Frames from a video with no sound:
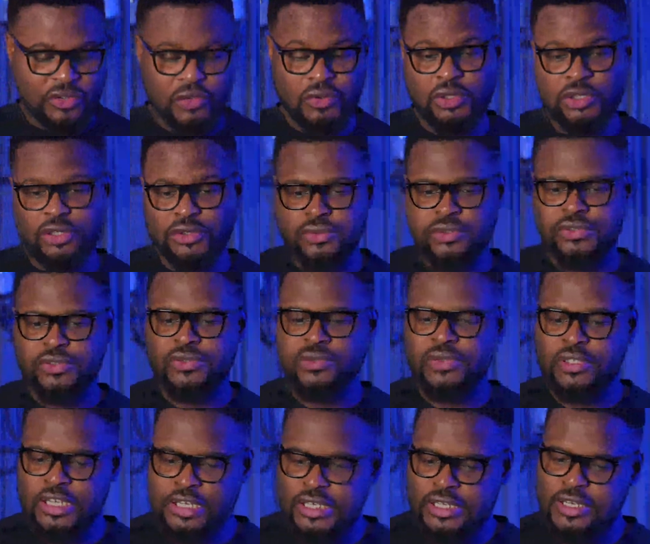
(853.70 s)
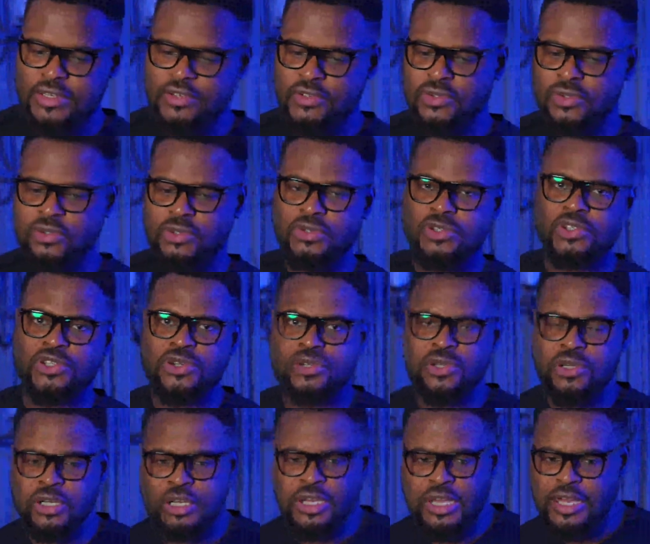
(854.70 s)
the solute so that a
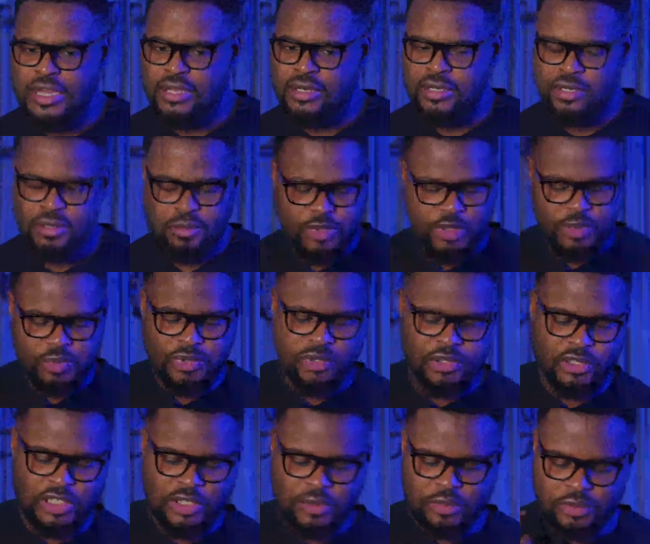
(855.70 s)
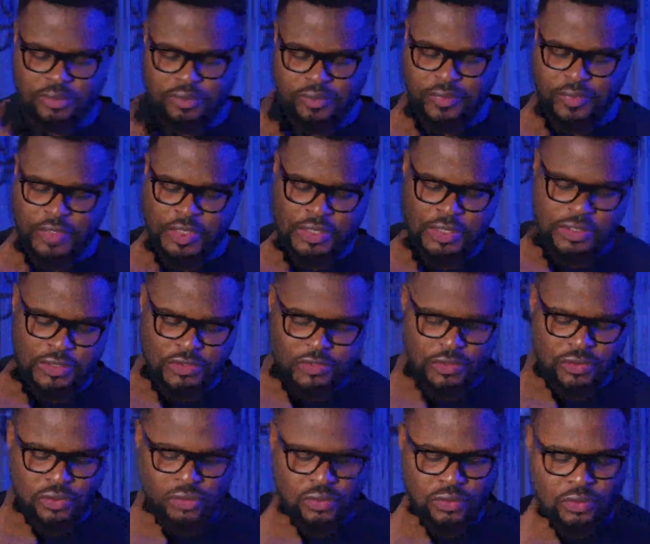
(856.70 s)
solution can be possible.
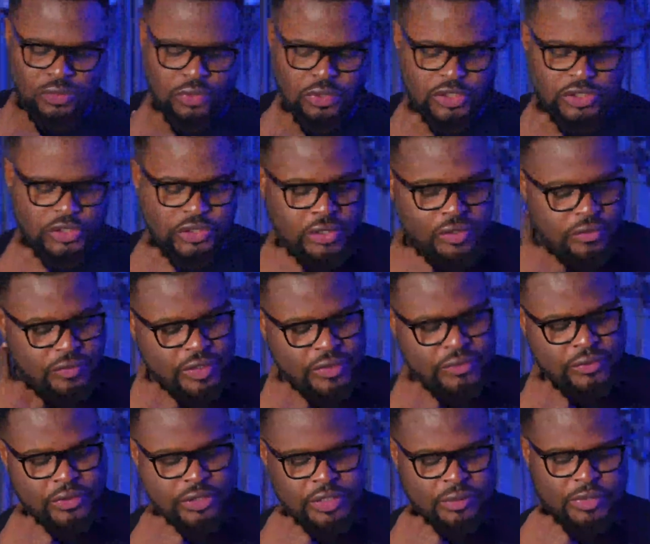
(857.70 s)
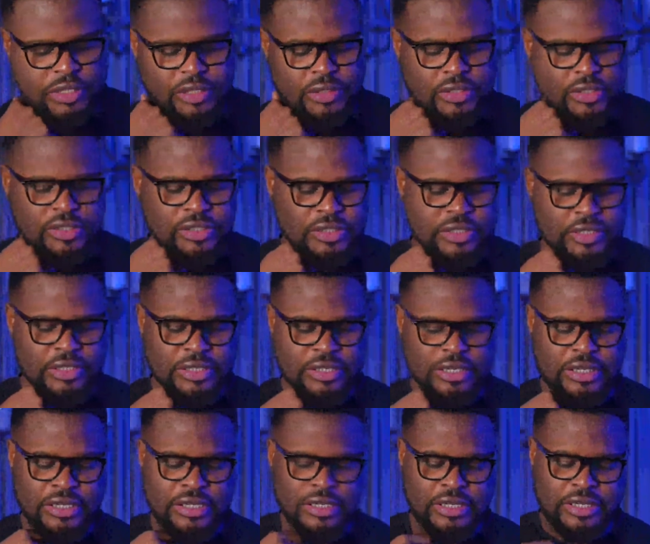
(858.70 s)
So in the solvent, we talk
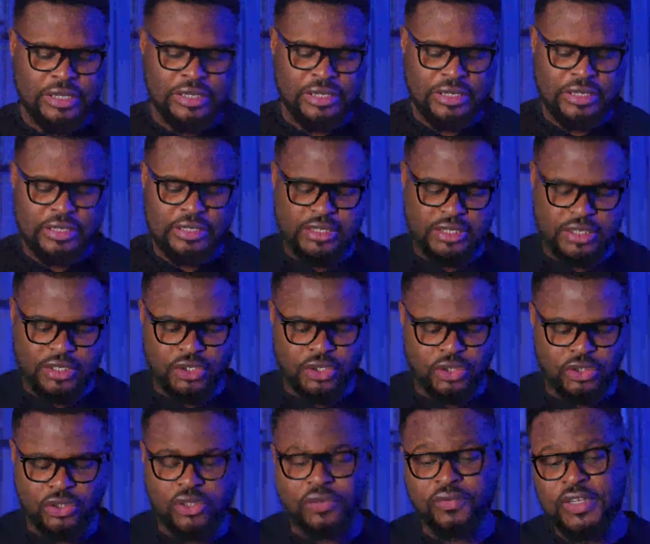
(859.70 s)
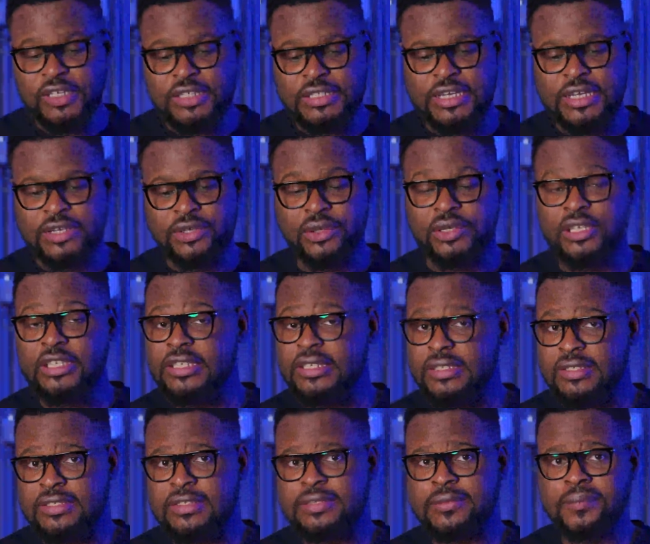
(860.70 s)
about your solvents are
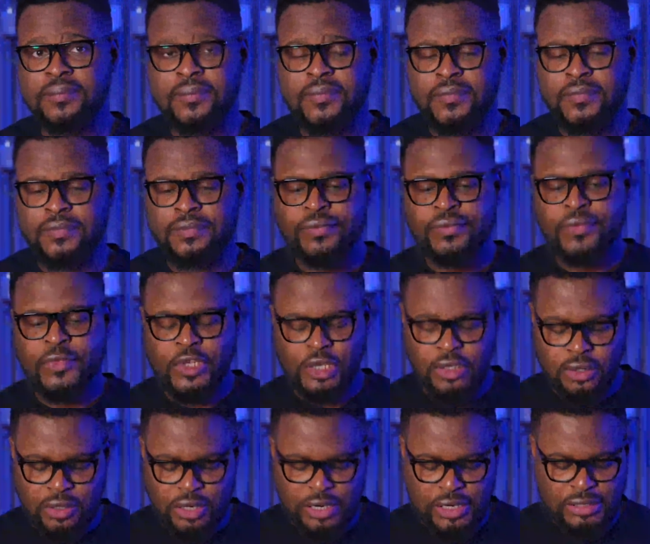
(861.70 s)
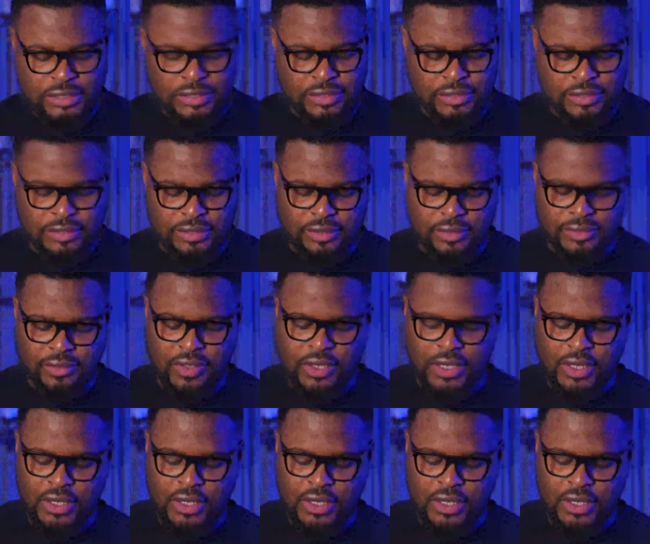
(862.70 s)
your lists. All right.